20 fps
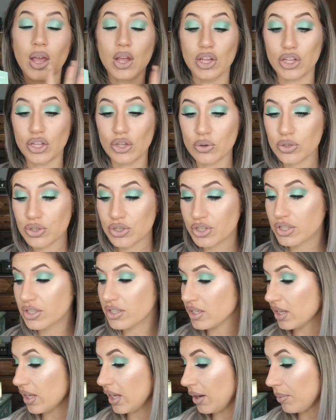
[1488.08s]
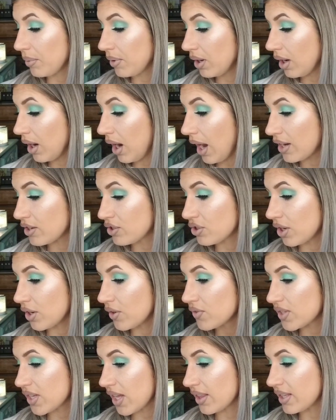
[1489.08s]
Huge disclaimer. I should
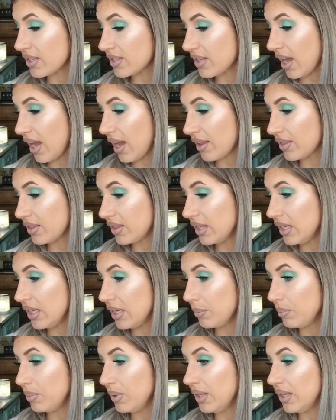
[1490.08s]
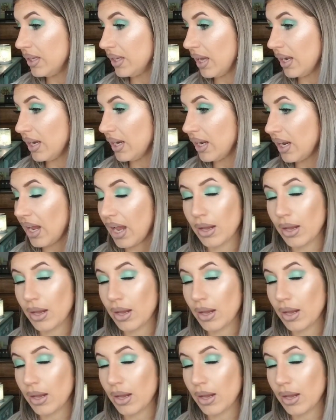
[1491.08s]
have said this at the beginning.